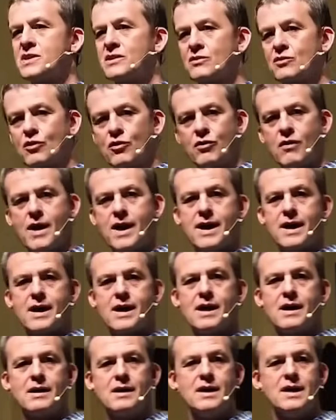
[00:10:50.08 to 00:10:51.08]
and
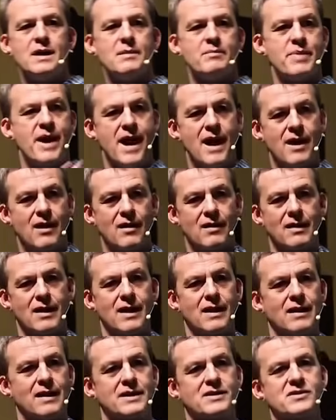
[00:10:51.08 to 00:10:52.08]
crea,
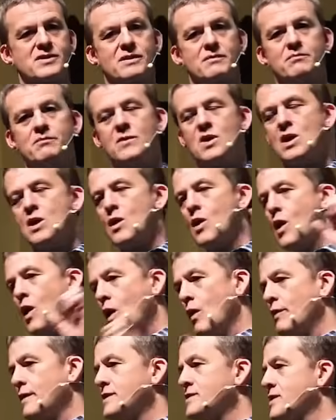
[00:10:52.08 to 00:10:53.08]
parallelism,
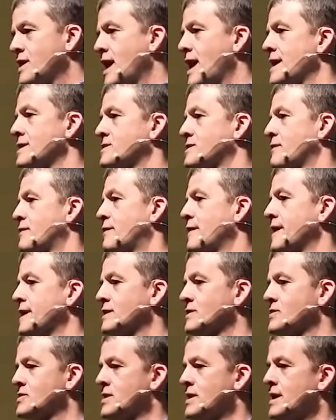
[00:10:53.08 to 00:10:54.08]
all these kinds of
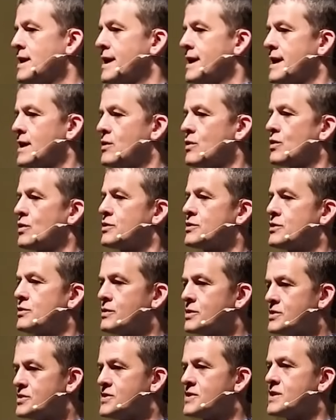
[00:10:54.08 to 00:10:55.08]
things in order to
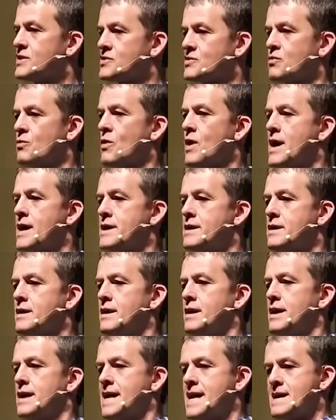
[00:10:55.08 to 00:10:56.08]
assist one
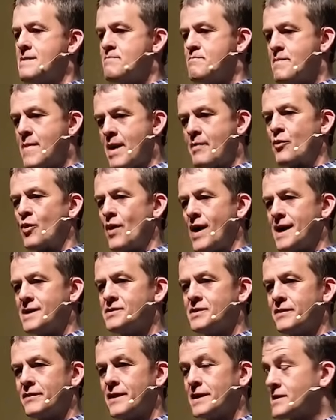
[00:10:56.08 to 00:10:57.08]
in
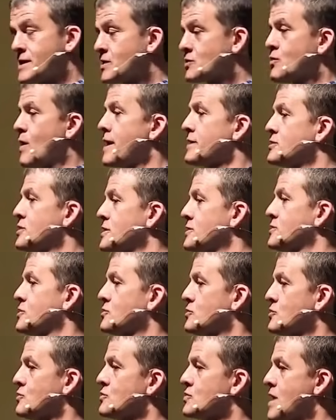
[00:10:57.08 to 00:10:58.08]
memorizing things. That's why
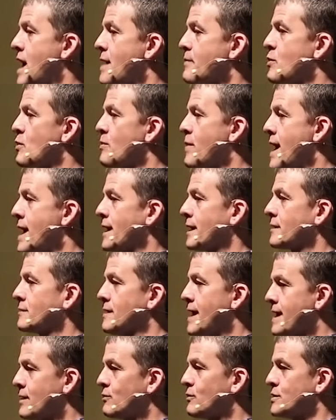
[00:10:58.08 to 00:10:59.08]
Jesus used hyperbolic
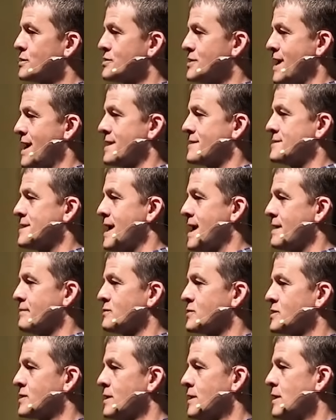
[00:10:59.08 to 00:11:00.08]
language at
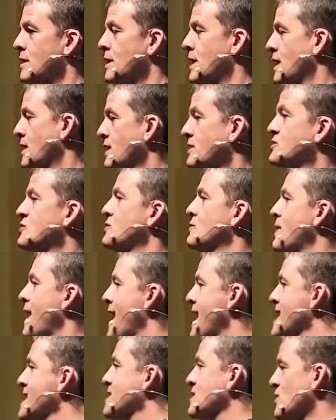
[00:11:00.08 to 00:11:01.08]
times. Unless you
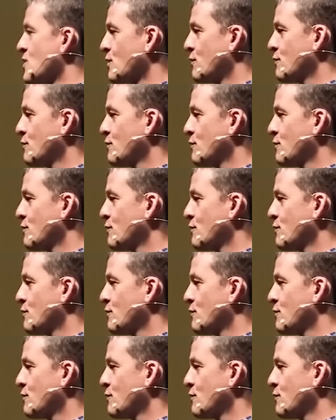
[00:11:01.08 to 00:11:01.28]
hate your